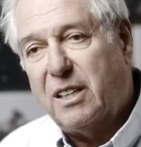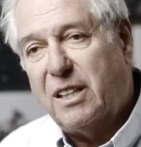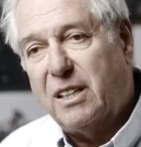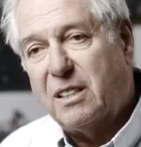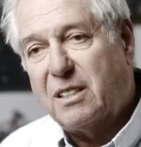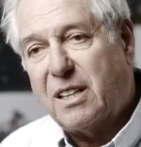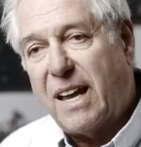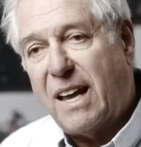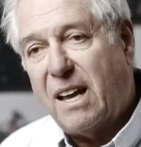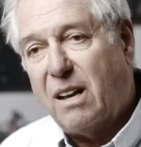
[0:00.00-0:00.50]

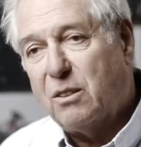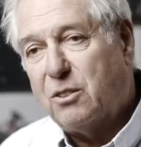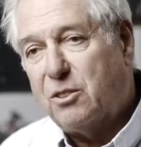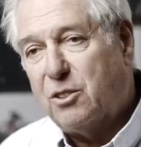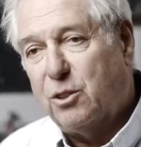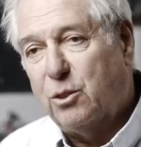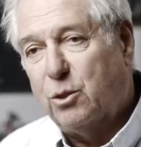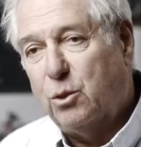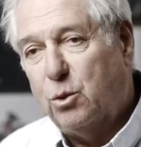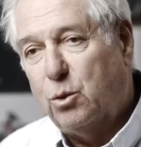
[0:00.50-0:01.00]
is how
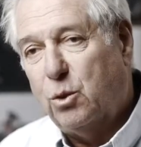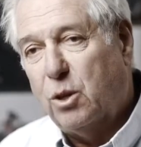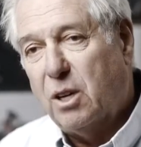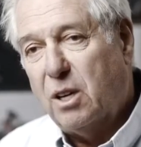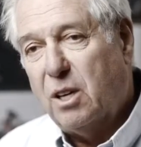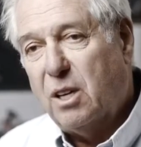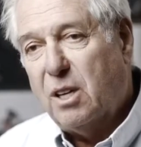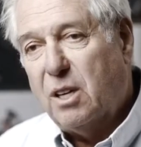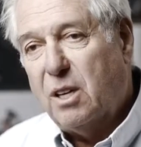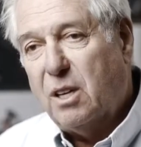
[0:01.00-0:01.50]
to
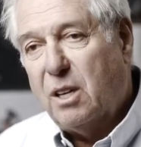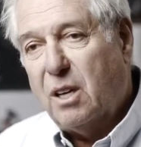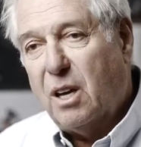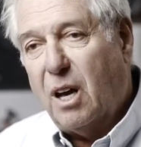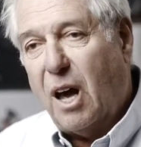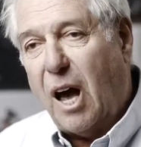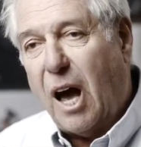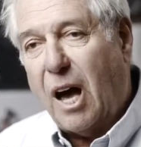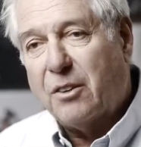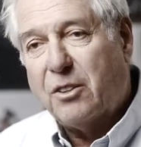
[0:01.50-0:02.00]

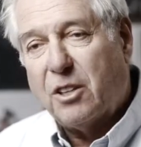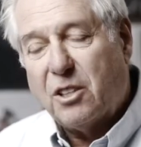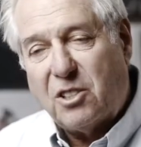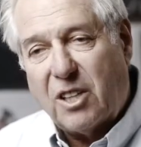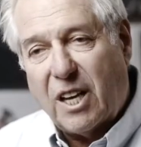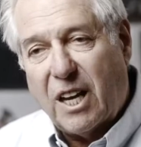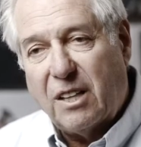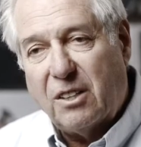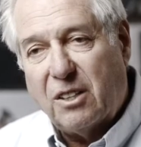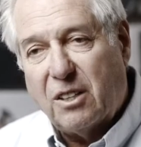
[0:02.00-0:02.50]

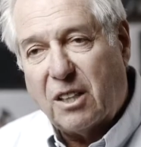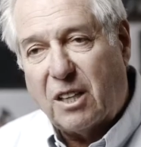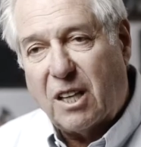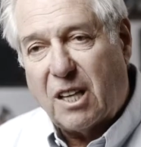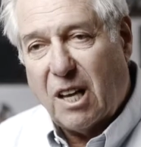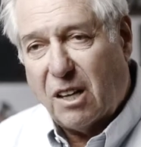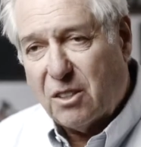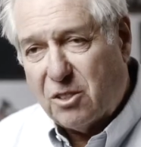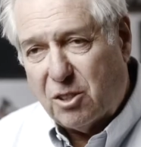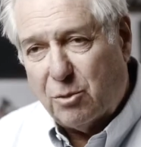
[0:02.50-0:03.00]
understand the
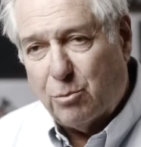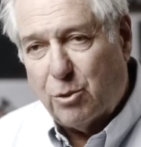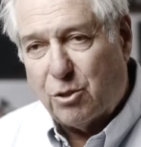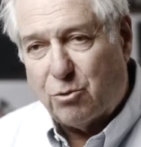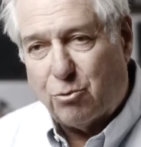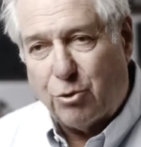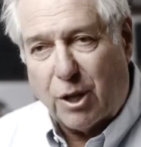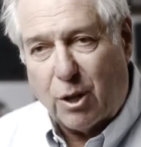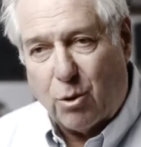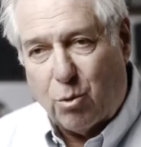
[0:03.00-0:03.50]

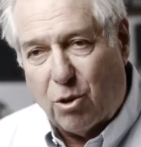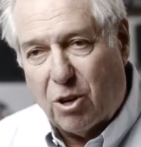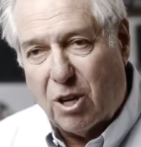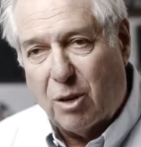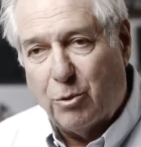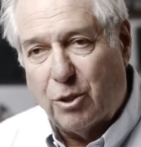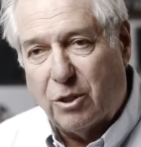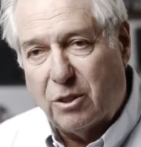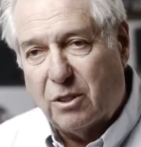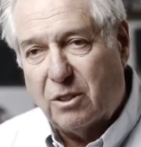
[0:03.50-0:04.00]
customer's
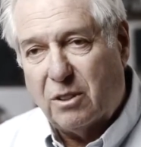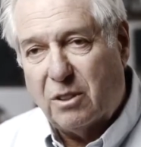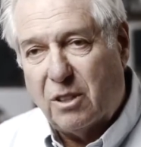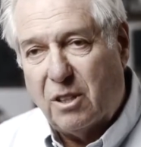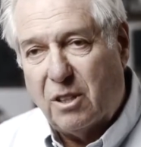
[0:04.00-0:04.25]
requirement,